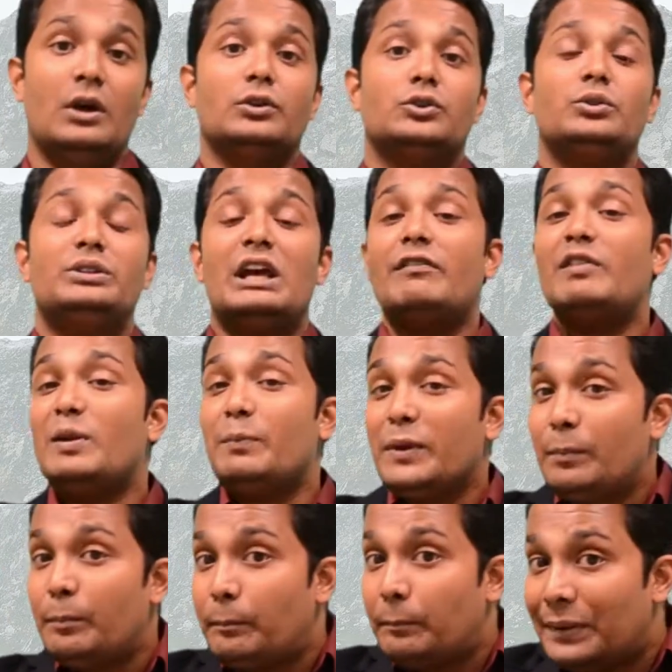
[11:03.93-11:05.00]
So there will
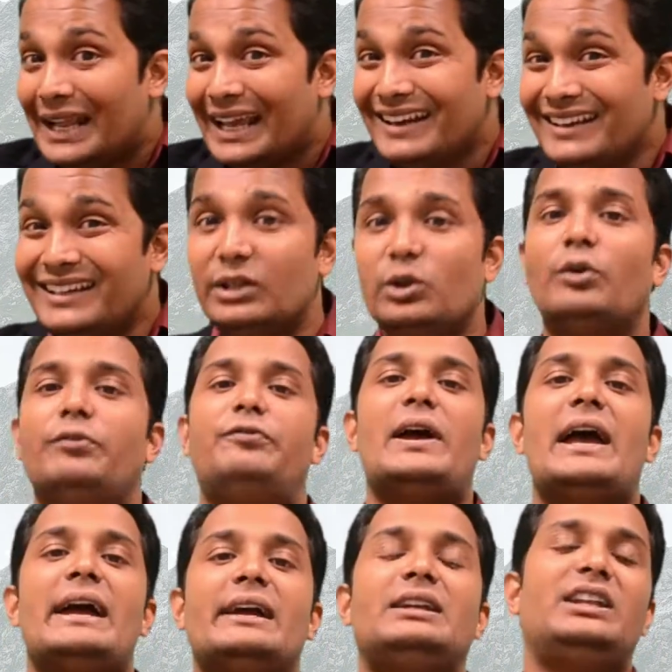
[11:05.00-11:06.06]
be plenty of
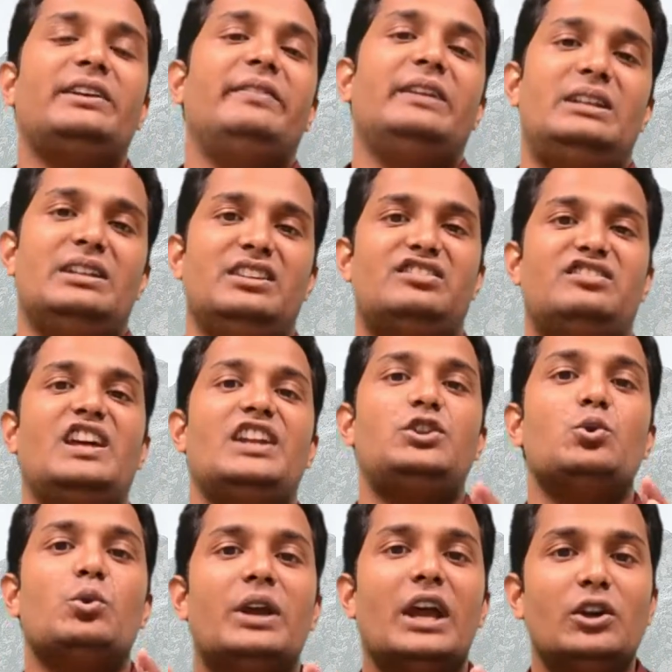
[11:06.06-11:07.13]
activities that
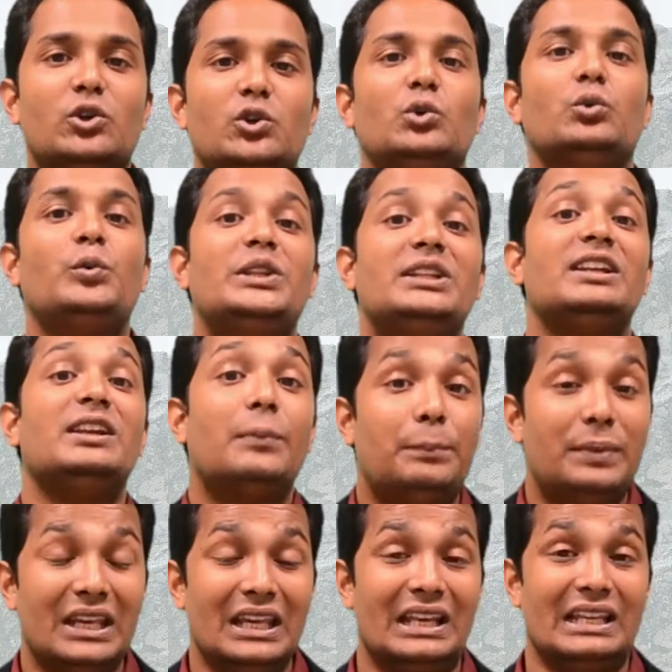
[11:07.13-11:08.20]
you can do within a
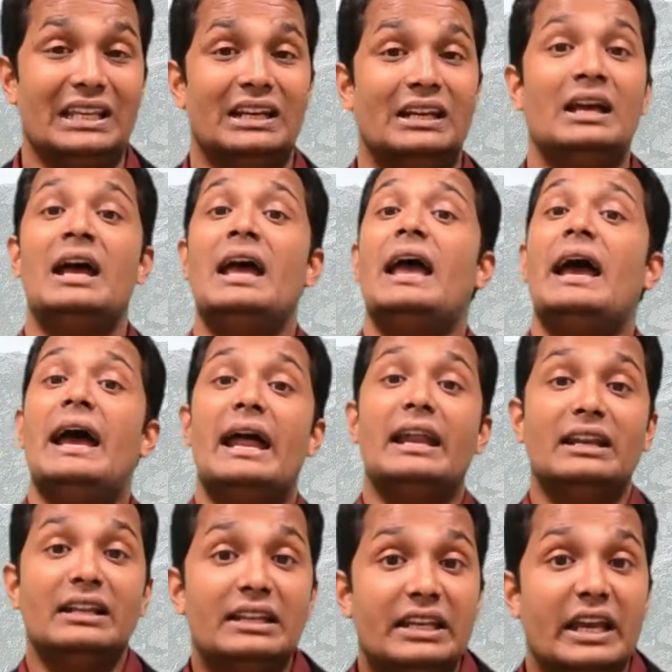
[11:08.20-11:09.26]
period
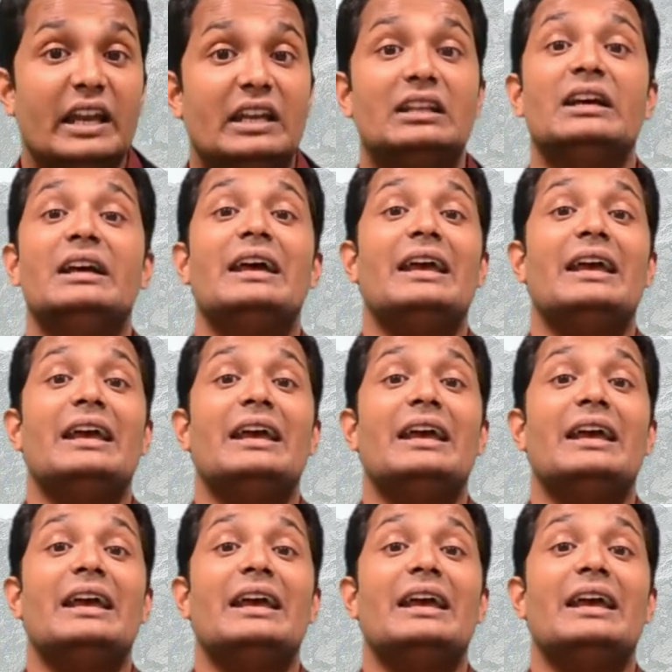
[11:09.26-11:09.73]
and get